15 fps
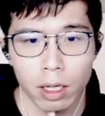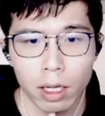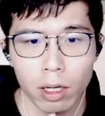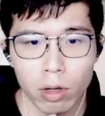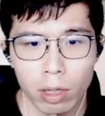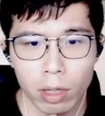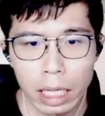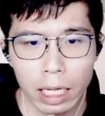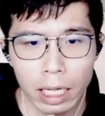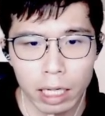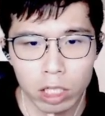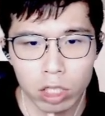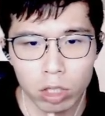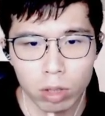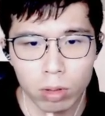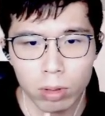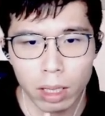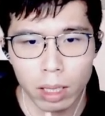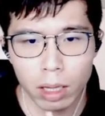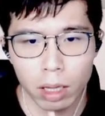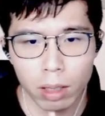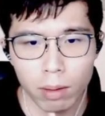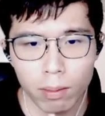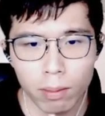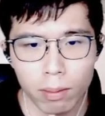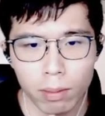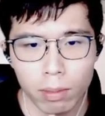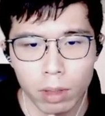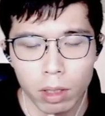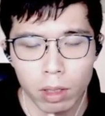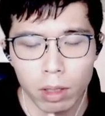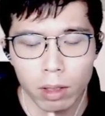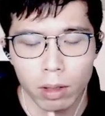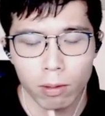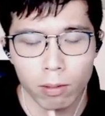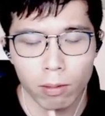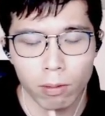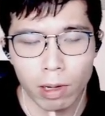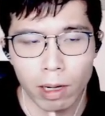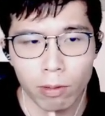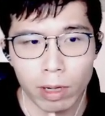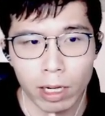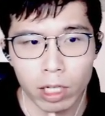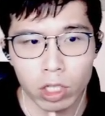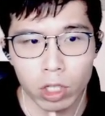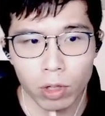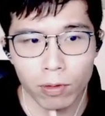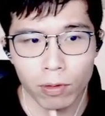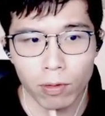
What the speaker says: Here he showed some variation.